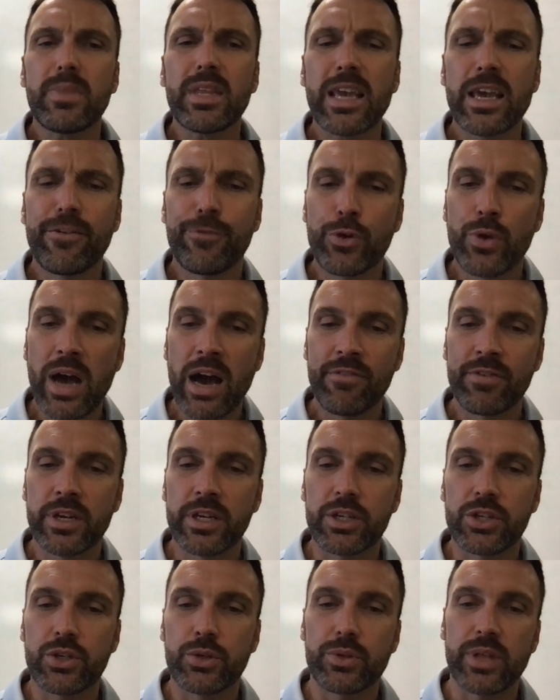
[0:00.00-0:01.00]
If you have an
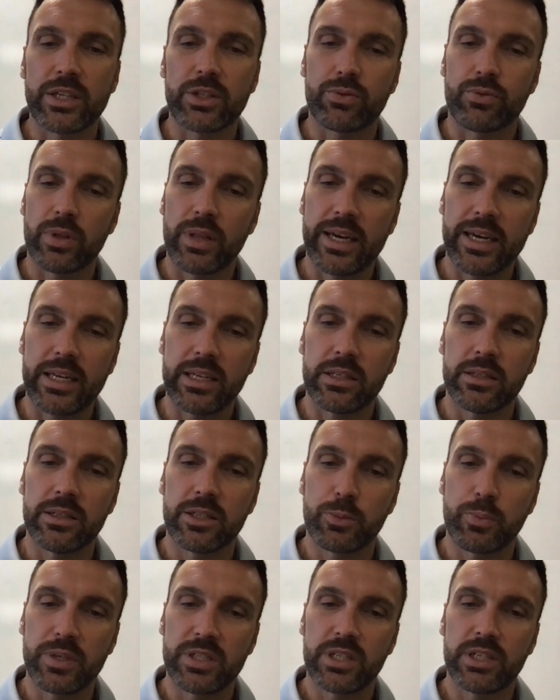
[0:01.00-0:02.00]
issue that's related
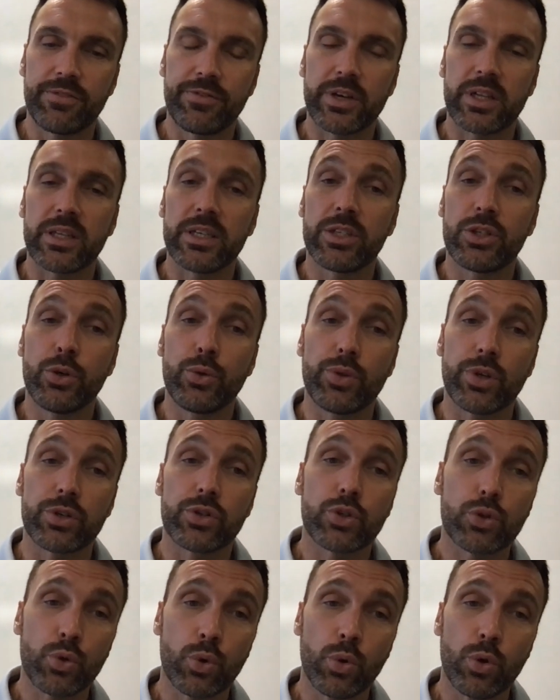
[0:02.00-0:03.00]
specifically to the
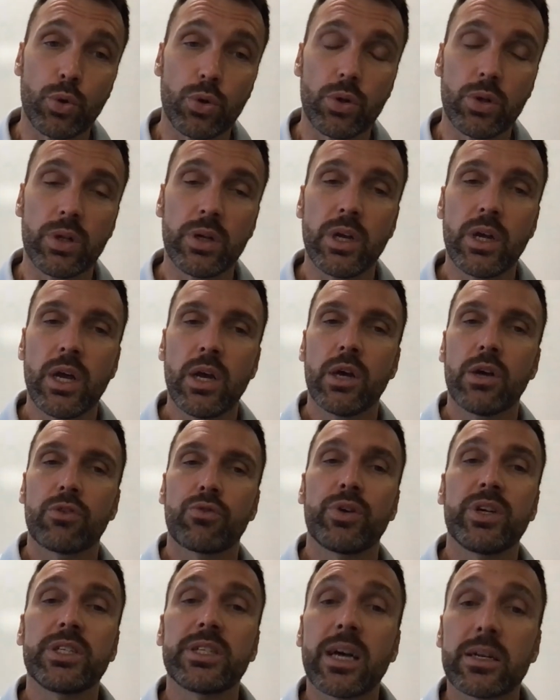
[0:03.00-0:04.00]
school,
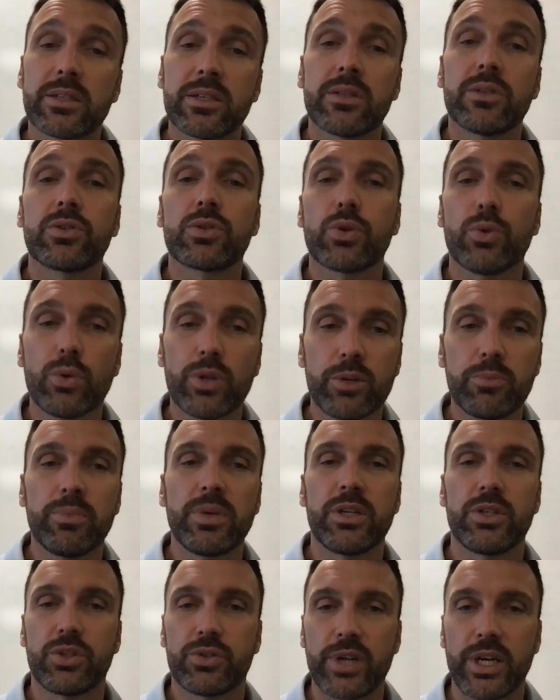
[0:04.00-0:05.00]
reach out to the school
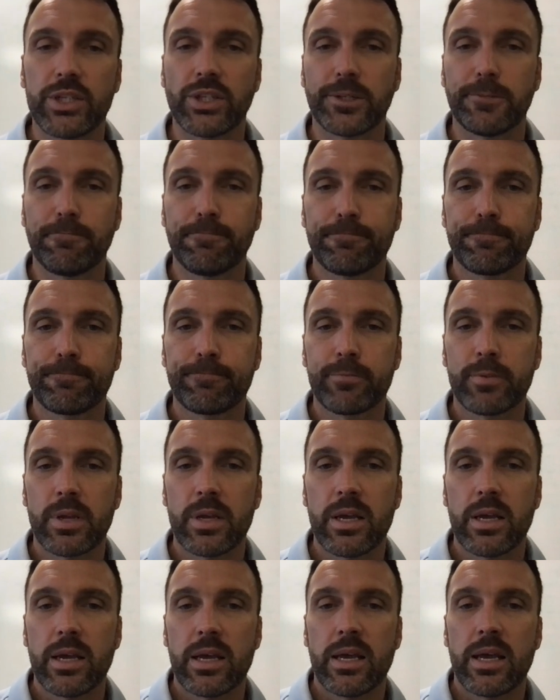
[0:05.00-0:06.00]
administration.
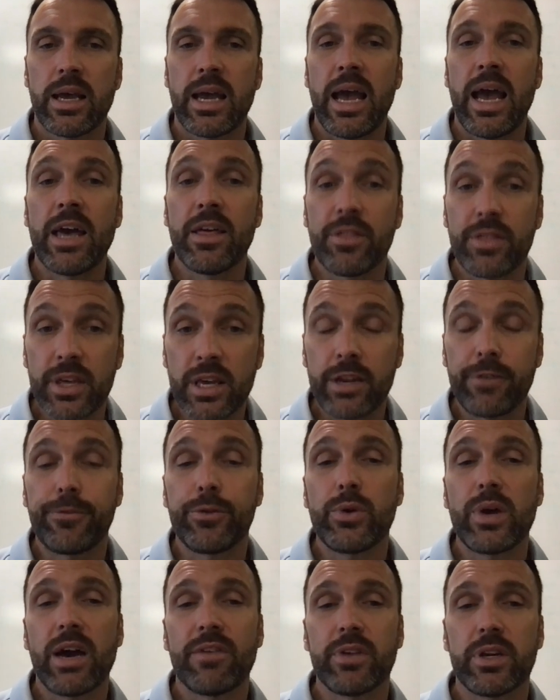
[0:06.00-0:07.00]
And then if
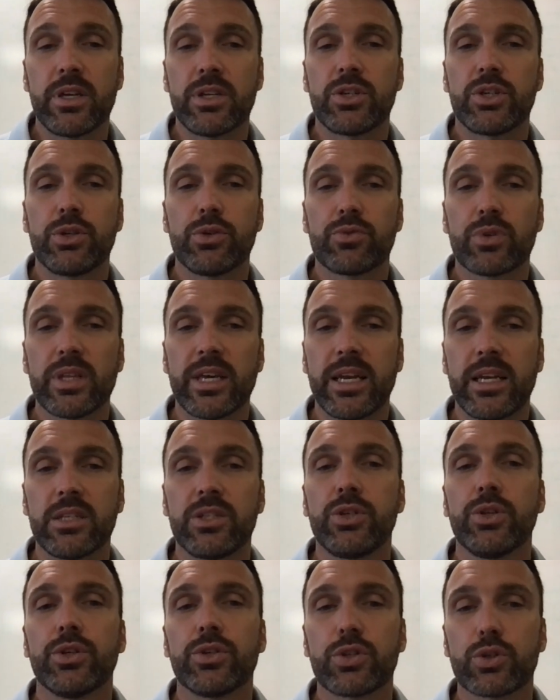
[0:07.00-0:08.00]
you have an issue related
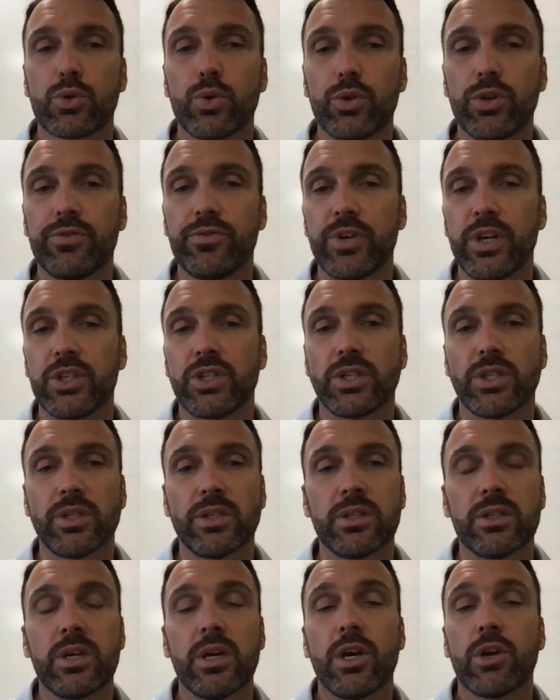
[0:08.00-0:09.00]
to the school
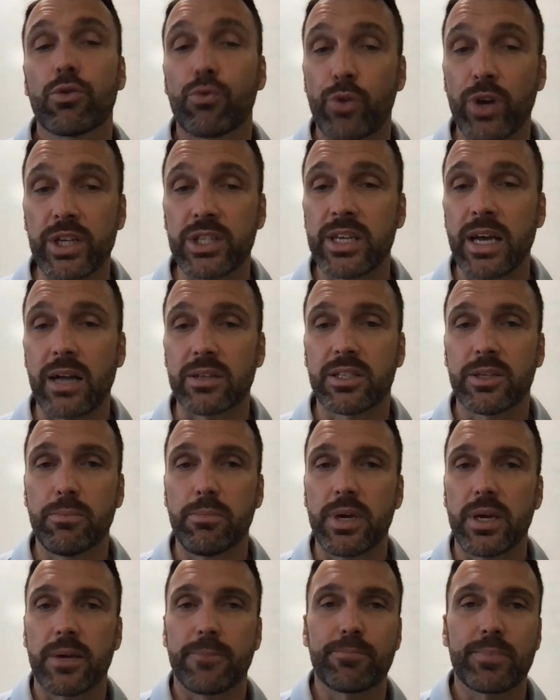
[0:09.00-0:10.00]
division, reach out to
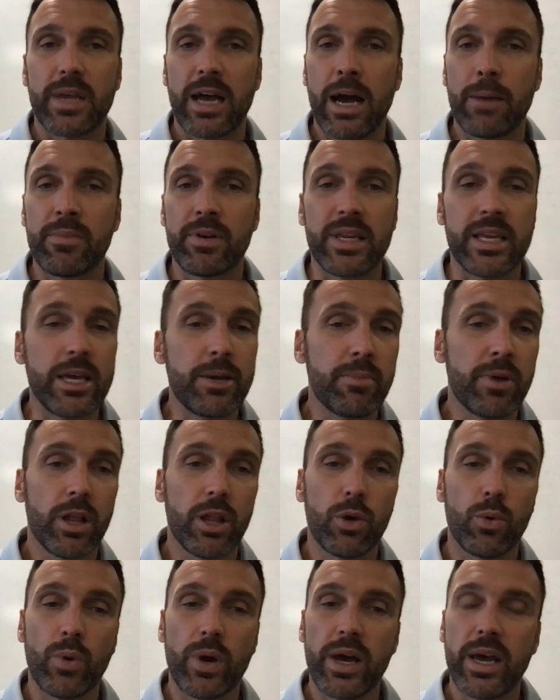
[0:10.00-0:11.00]
me. I'm an email
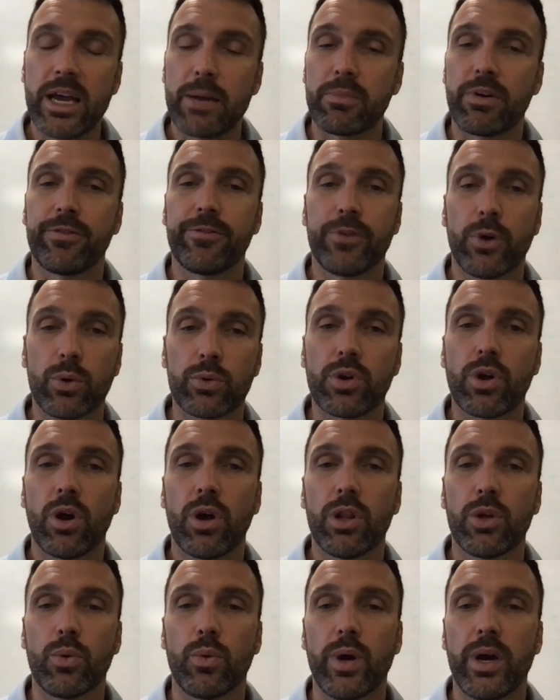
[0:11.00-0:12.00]
away, I'm a phone
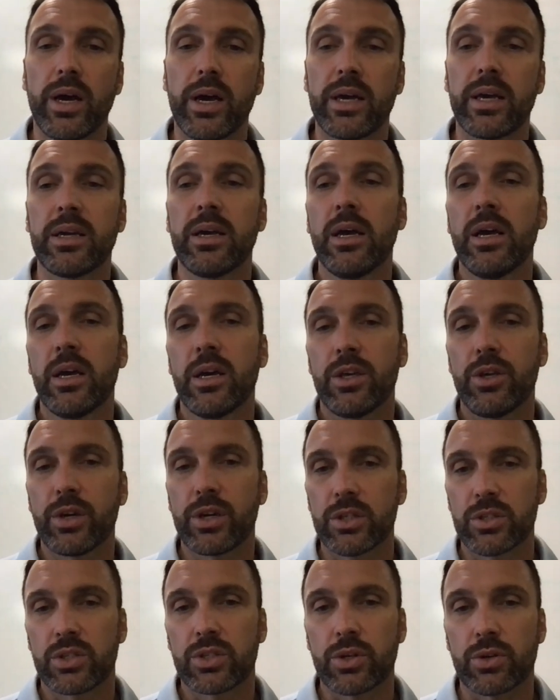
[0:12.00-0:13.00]
call away. You
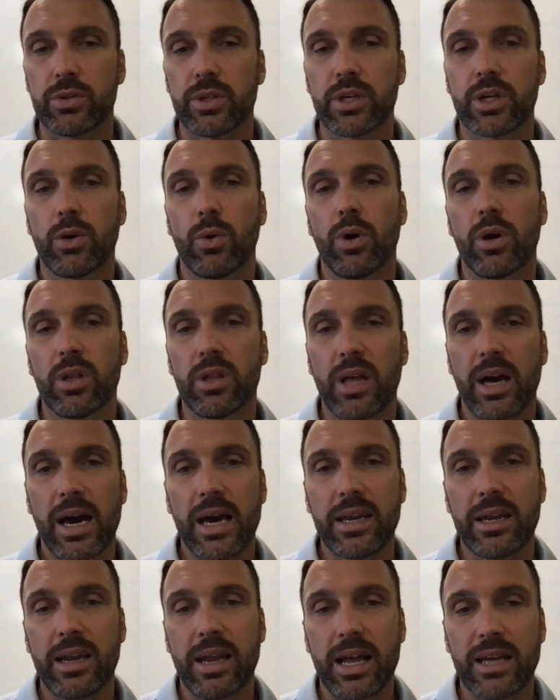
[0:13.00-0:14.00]
can certainly go
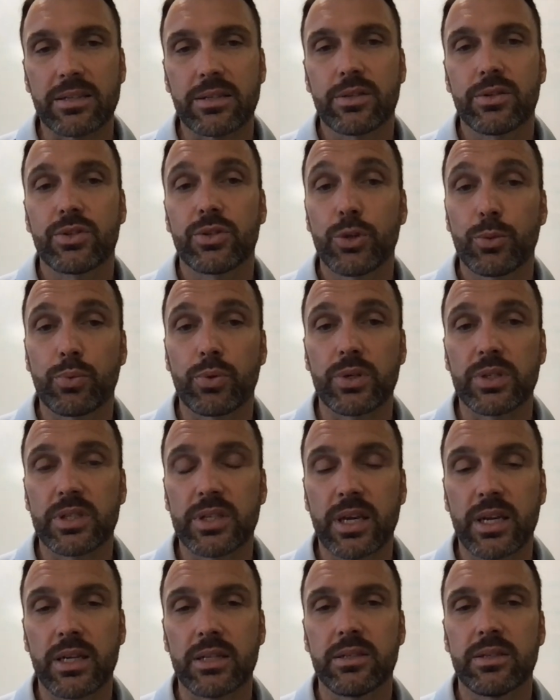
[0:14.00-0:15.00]
online and ask the
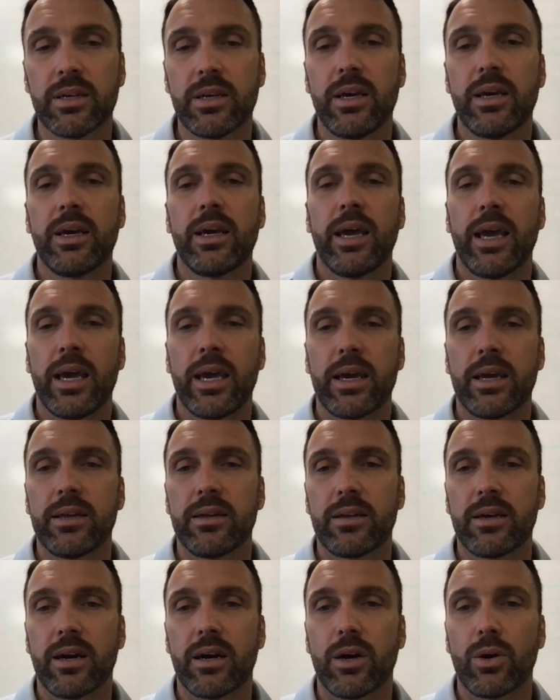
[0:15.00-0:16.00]
superintendent.
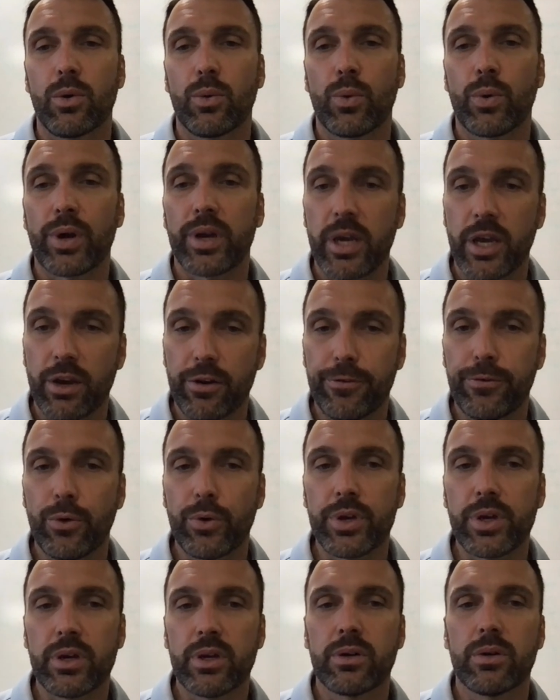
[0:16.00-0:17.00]
And uh, we're here for
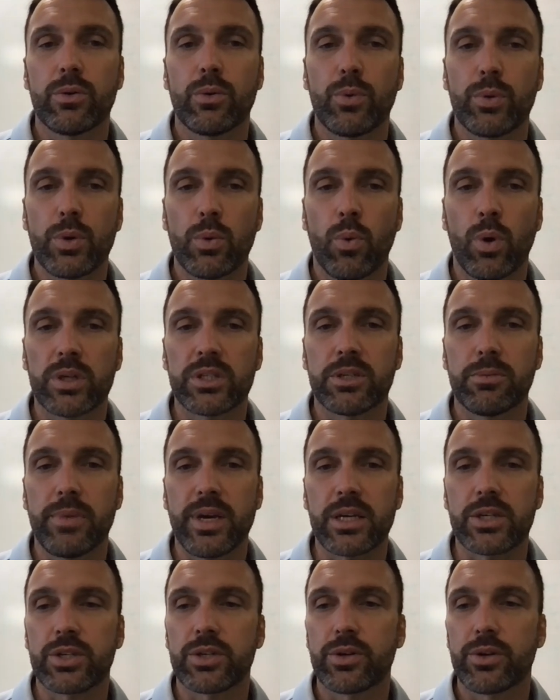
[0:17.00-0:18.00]
you. We want to
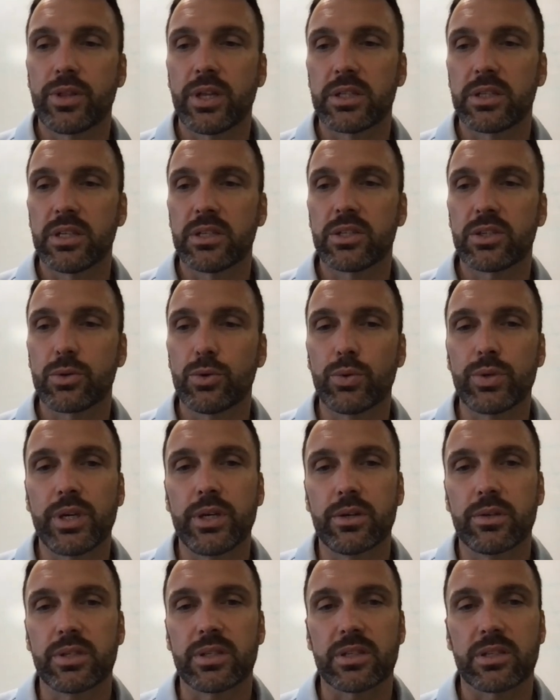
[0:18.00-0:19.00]
make sure that this school
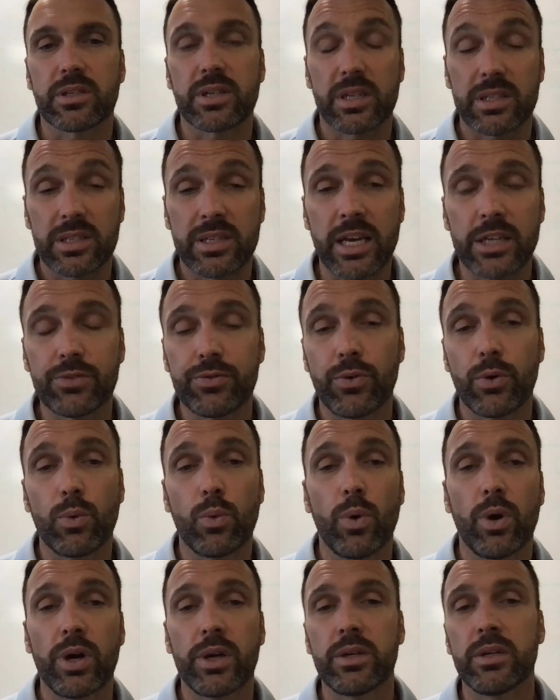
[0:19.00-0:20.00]
year is a successful
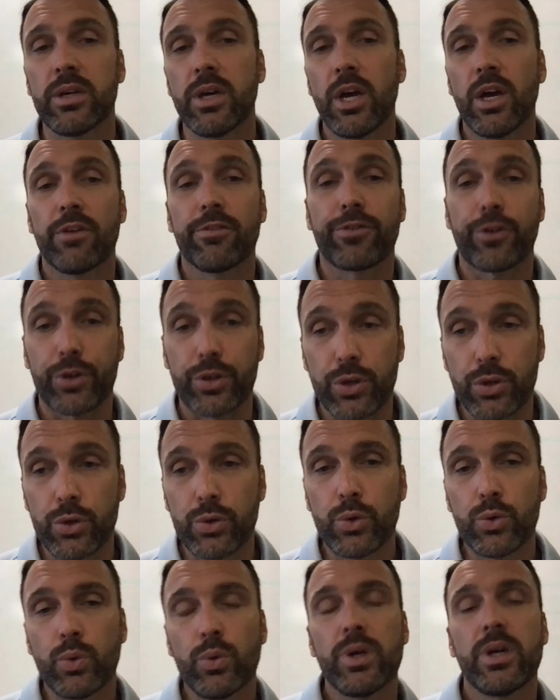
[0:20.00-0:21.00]
one for
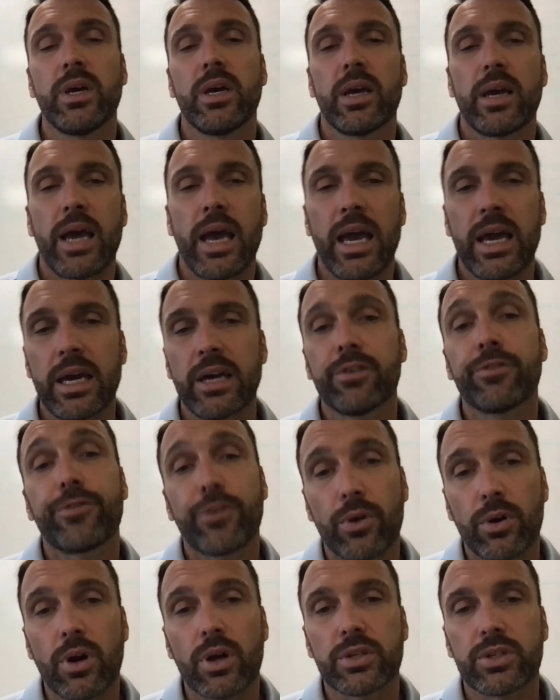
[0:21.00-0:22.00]
you and
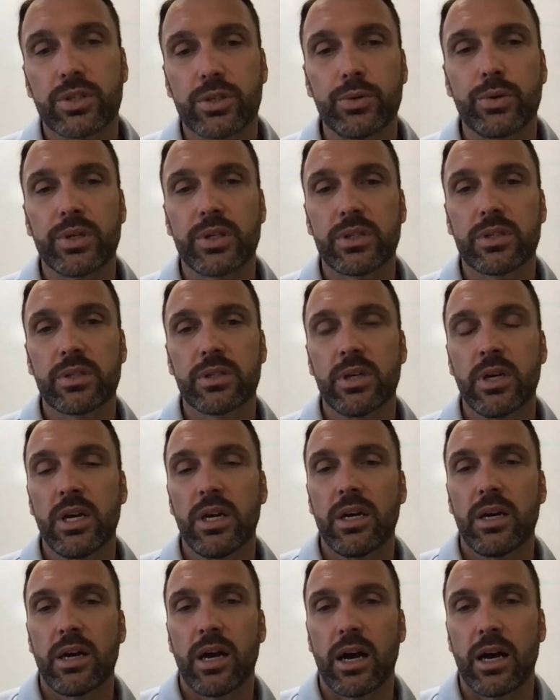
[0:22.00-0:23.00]
for our students.
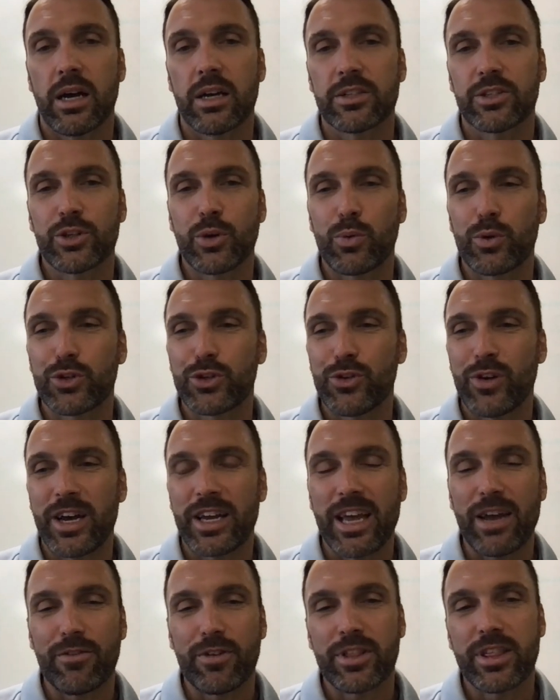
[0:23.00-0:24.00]
Uh, so we're
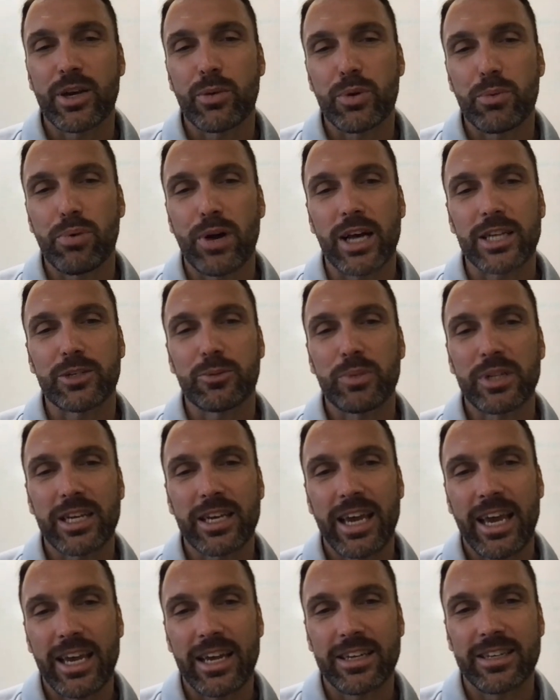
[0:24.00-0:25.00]
trying everything we possibly
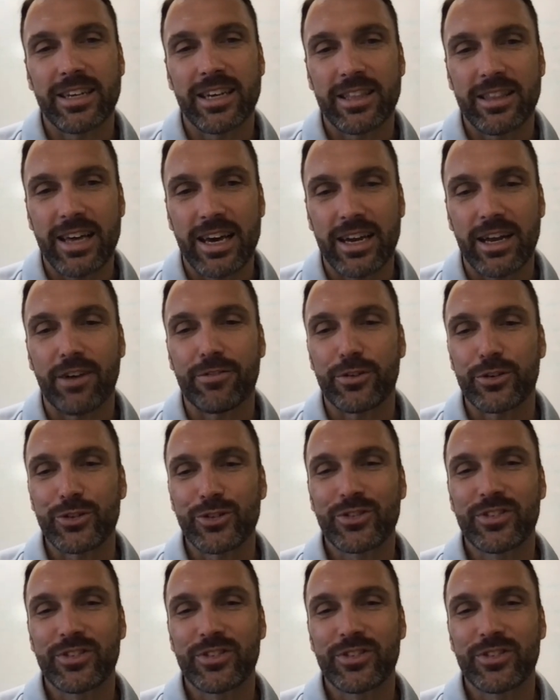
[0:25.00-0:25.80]
can in that effort.